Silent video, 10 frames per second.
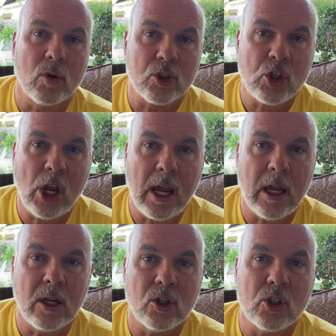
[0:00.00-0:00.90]
will
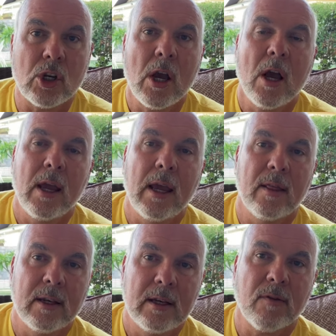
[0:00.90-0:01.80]
change in
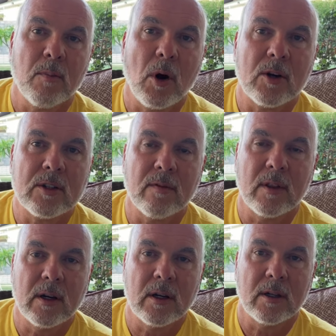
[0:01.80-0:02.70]
the different parts of
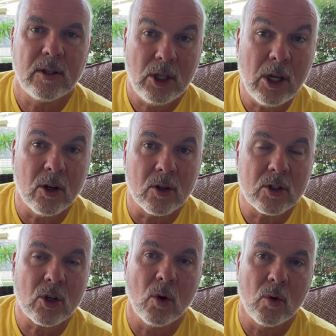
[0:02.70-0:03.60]
the year,
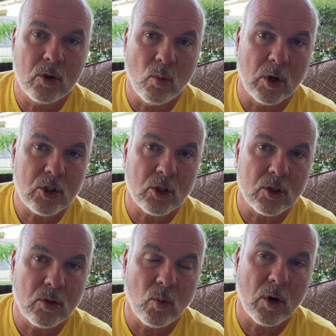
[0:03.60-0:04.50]
so
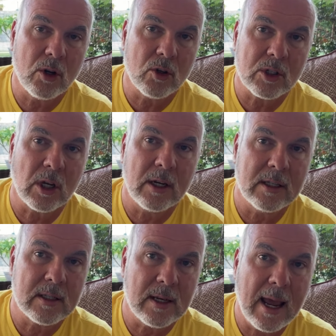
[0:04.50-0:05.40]
where your sun
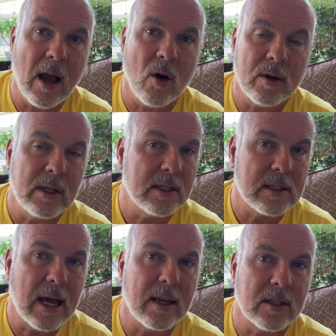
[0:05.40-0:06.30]
is now is
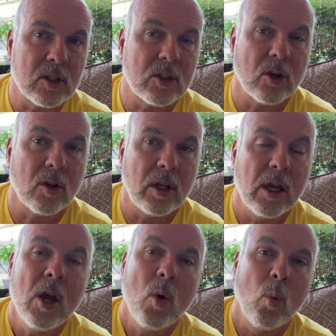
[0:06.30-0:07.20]
not necessarily
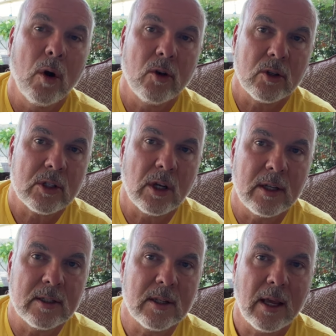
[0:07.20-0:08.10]
where your sun
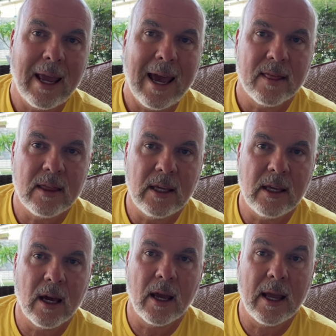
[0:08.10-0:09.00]
is at
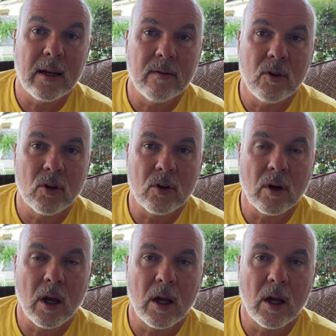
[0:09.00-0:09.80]
the end of your